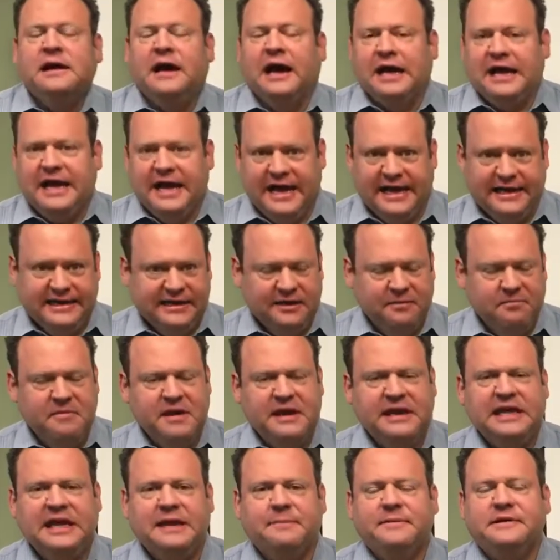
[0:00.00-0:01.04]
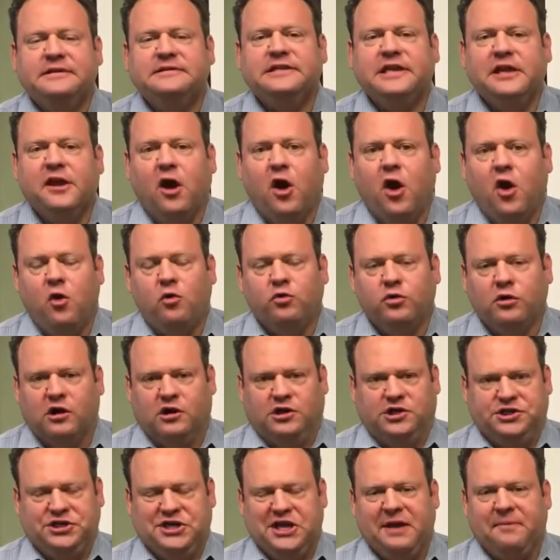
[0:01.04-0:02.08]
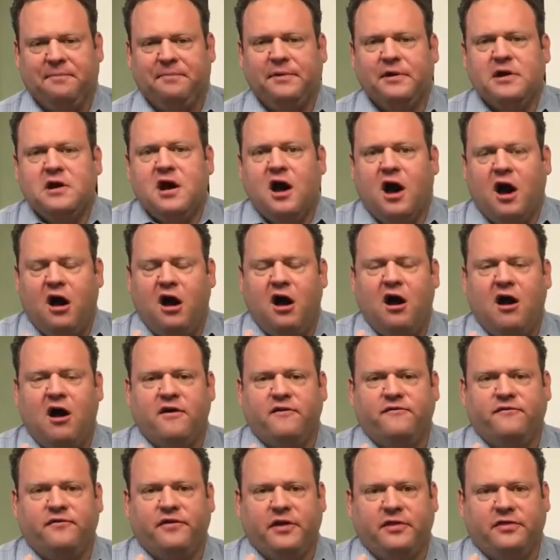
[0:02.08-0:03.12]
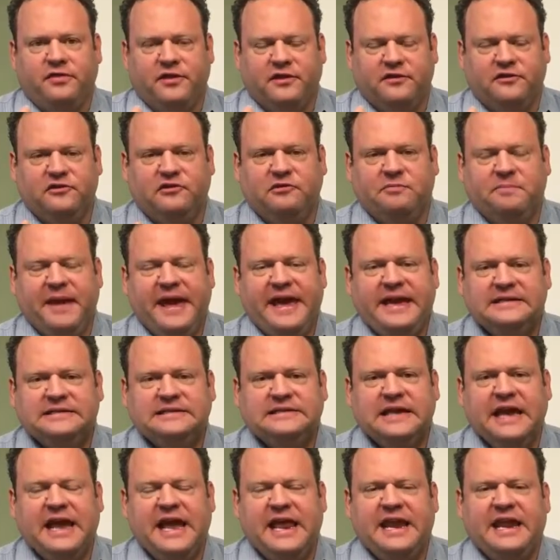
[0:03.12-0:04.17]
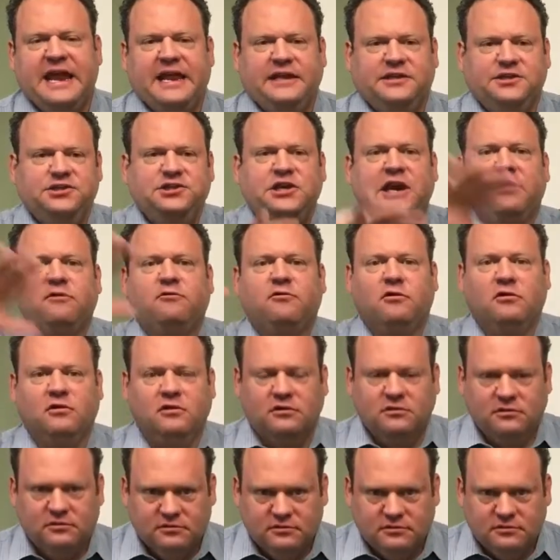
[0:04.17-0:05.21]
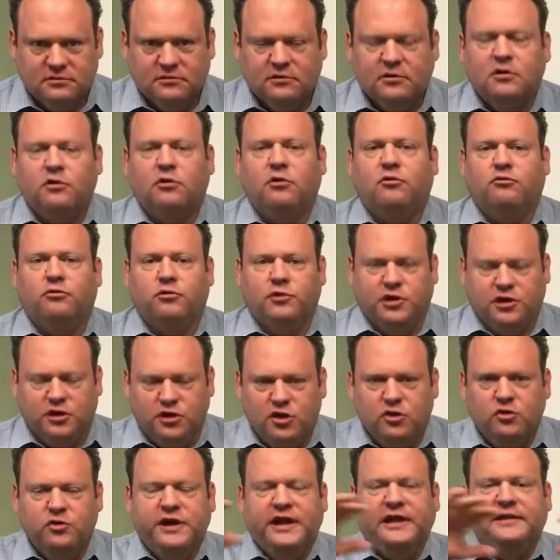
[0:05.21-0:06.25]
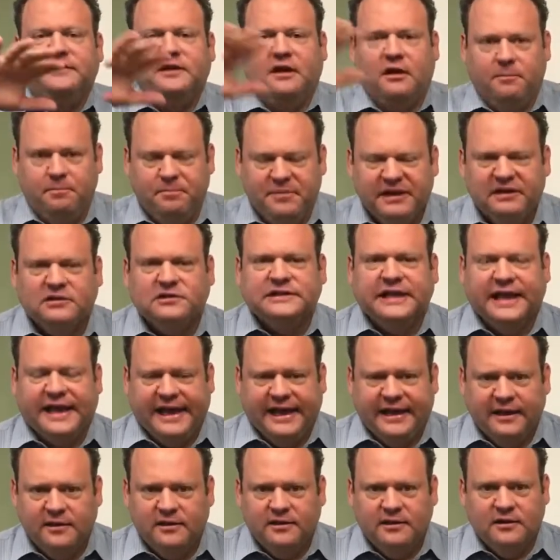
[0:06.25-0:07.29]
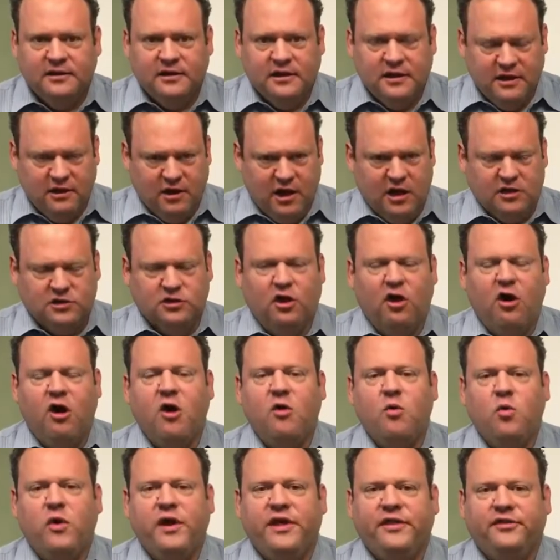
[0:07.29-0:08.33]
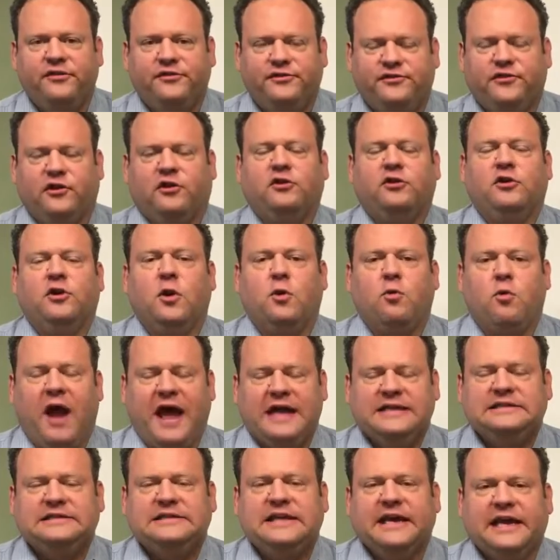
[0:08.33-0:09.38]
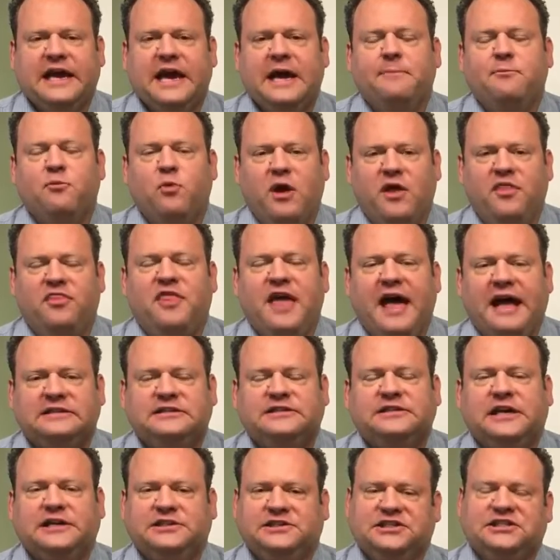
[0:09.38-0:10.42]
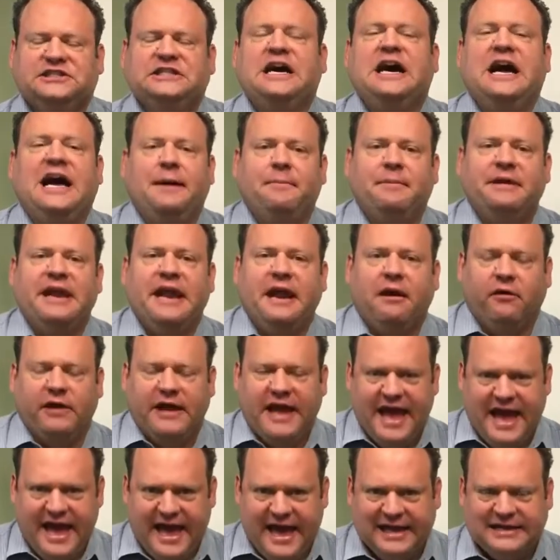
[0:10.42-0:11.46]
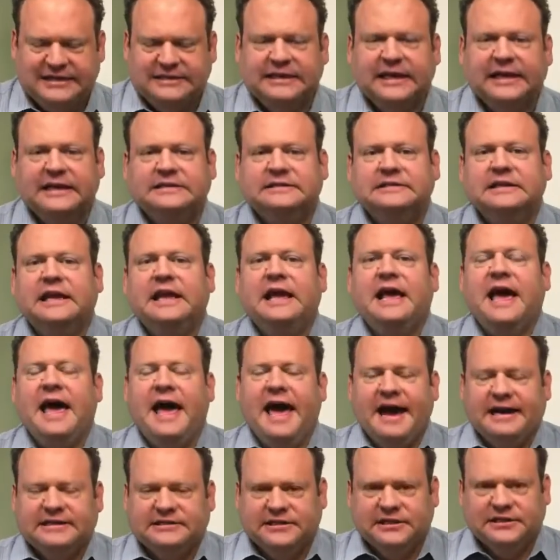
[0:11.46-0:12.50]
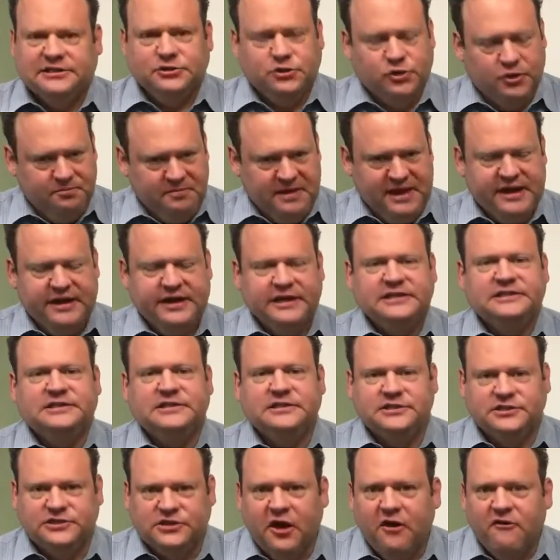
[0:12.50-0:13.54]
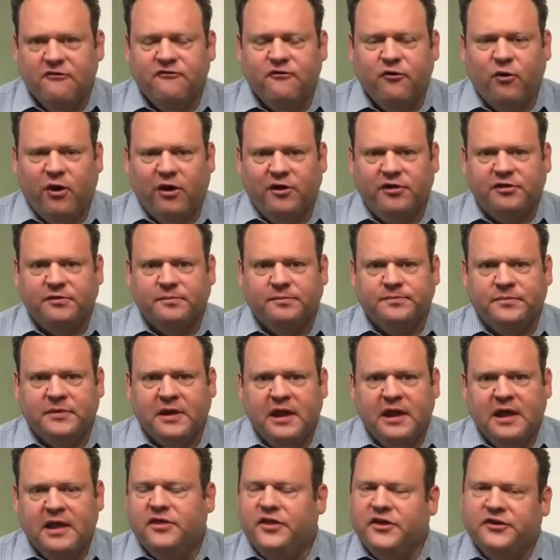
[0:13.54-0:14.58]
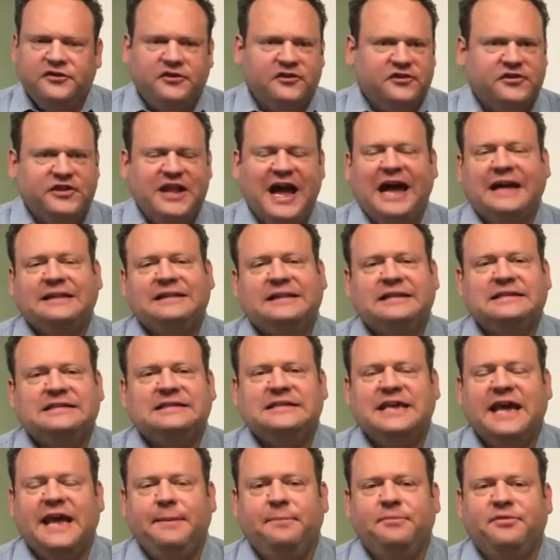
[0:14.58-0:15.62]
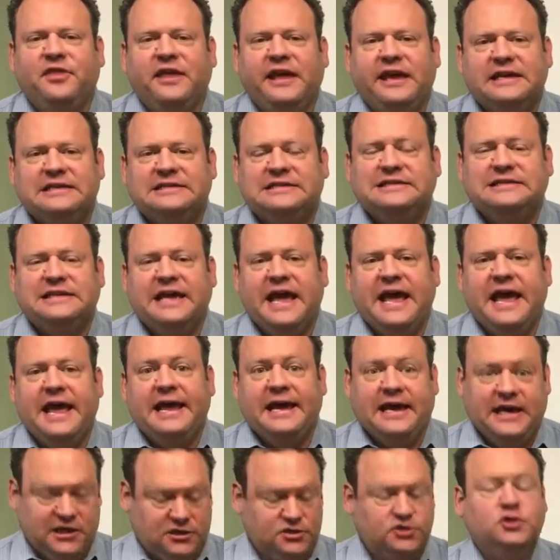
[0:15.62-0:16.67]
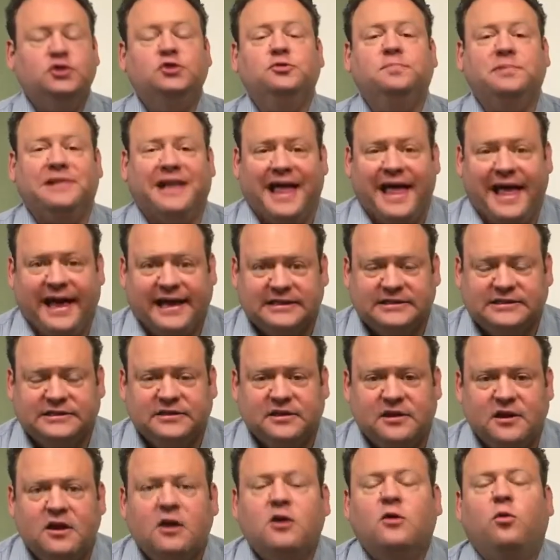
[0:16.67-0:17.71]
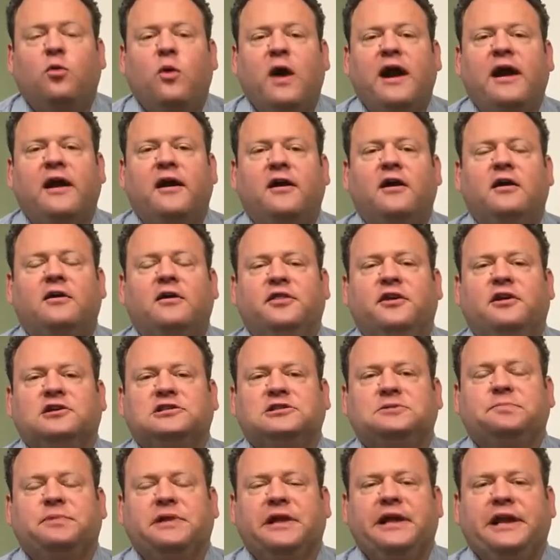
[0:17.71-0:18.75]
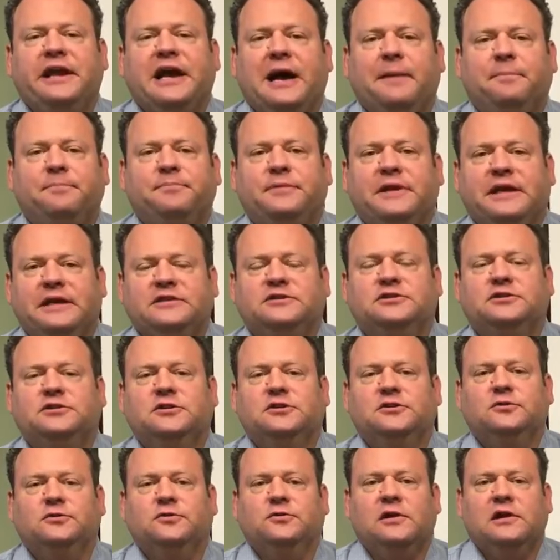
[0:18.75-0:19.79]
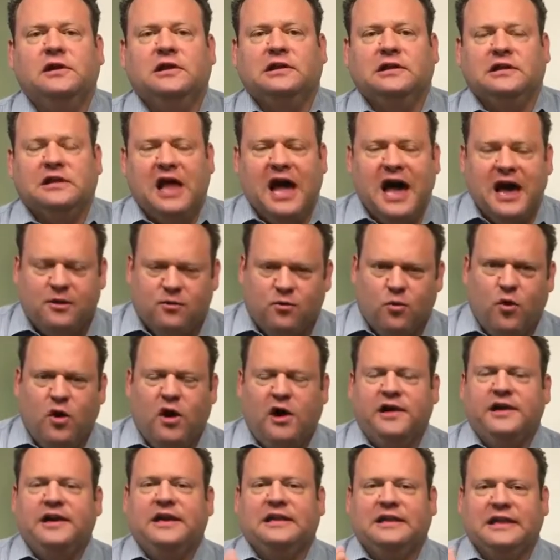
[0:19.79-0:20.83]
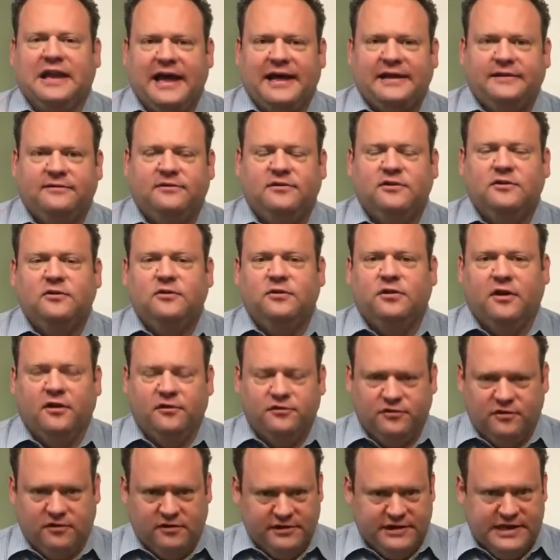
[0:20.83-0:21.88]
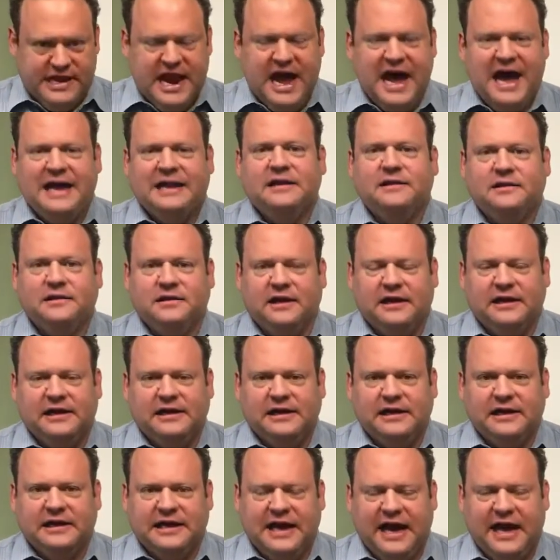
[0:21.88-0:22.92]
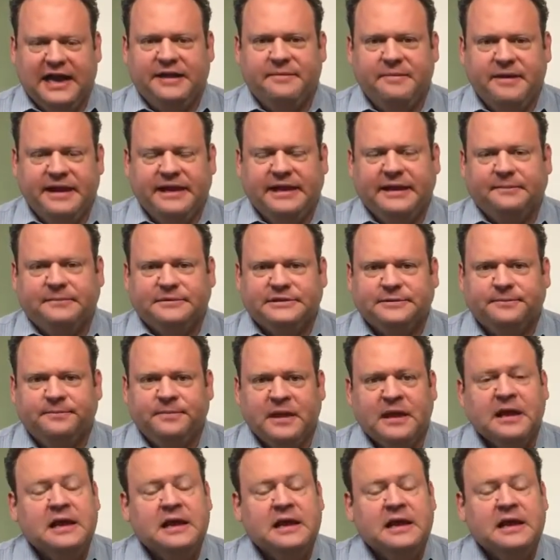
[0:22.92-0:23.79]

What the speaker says: A condominium is the ownership of the space in a general unit, a building, along with certain rights that come with that, such as common area access, access to amenities, and so forth. This is not the same thing as, say, a duplex, where they're split up into lot 1 and lot 2. Those are not condominiums.